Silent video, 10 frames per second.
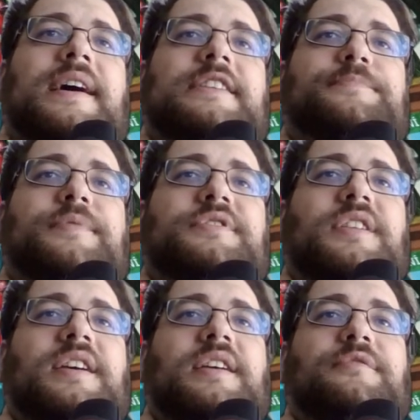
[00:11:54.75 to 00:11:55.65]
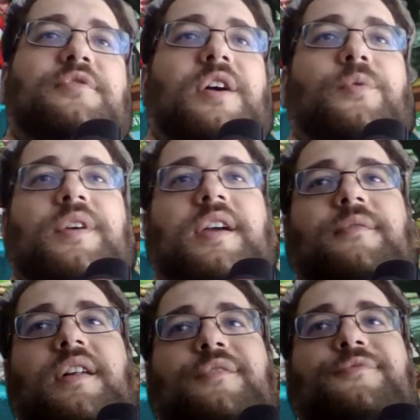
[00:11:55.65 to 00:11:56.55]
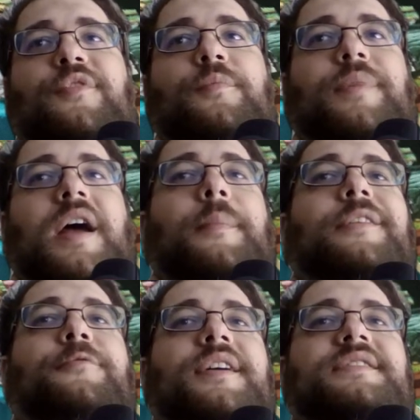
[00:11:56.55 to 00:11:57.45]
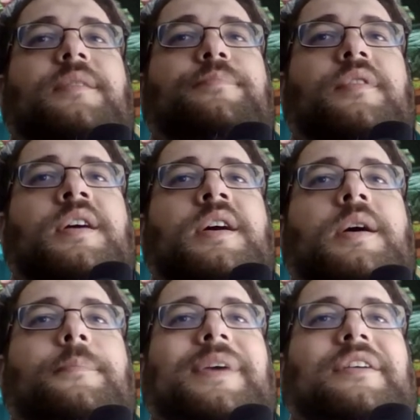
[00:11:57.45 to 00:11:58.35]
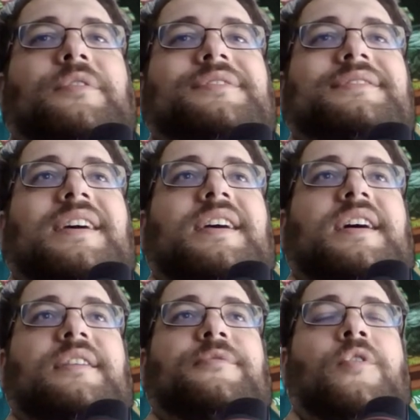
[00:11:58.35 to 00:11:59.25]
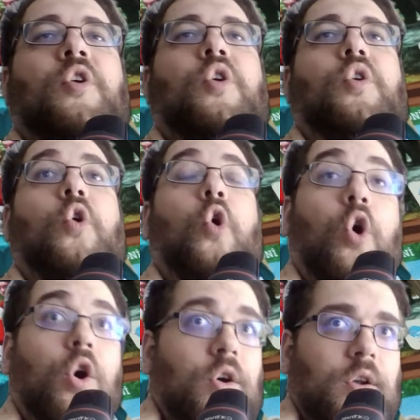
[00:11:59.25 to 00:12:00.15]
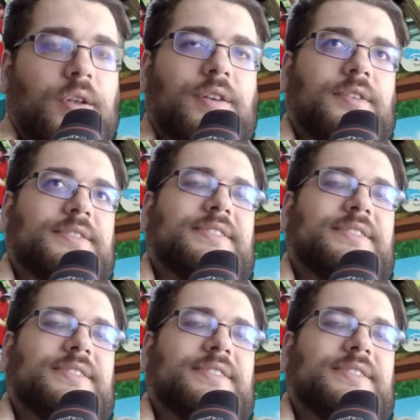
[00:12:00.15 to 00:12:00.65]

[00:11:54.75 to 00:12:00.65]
especially if you are looking for primate, for example, because they have all the